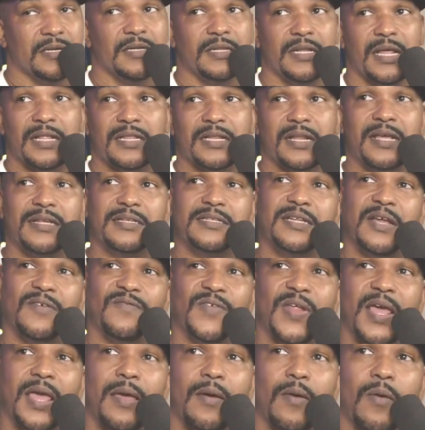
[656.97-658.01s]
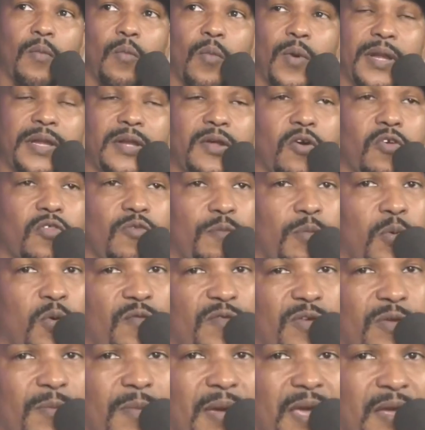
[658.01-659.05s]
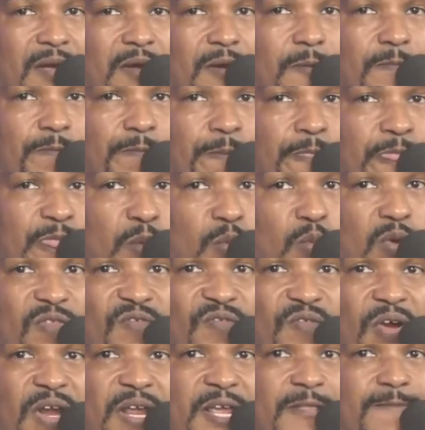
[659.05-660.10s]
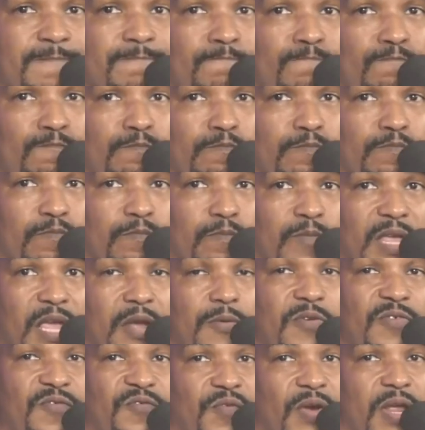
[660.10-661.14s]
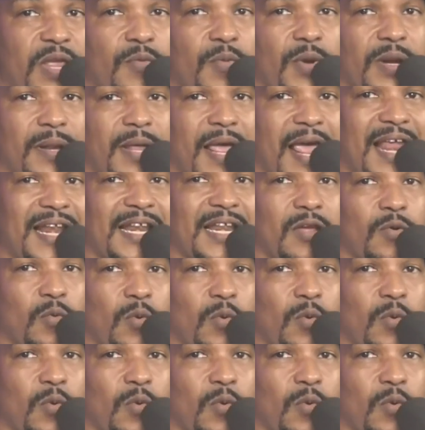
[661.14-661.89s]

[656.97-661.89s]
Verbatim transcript: That's like stuff like Windows Movie Maker was free. It was free when editing